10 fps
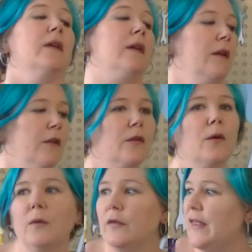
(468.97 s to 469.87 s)

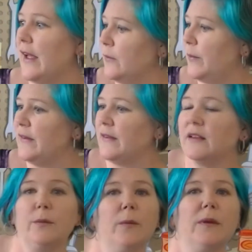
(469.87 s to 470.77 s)
So that's basically
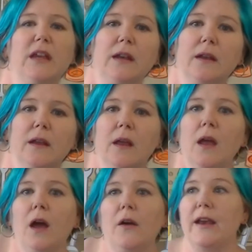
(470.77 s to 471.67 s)
what we need.
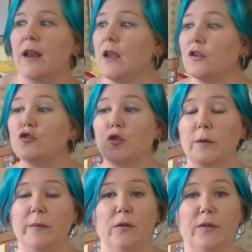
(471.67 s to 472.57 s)
All right, join
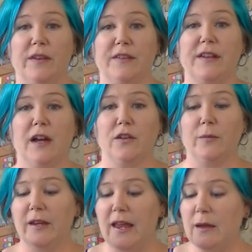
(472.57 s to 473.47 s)
me over the
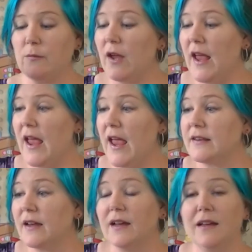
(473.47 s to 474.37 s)
document camera and
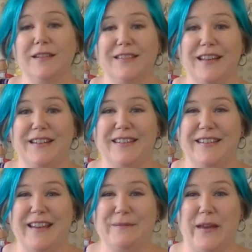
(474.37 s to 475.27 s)
let's
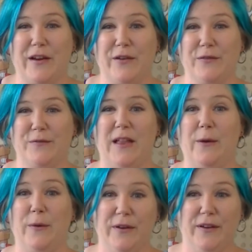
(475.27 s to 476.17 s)
make our
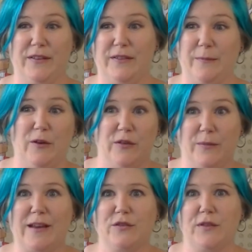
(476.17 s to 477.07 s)

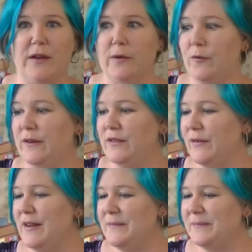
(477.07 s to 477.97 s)
smashed flower print,
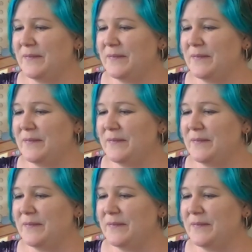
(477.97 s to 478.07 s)
right?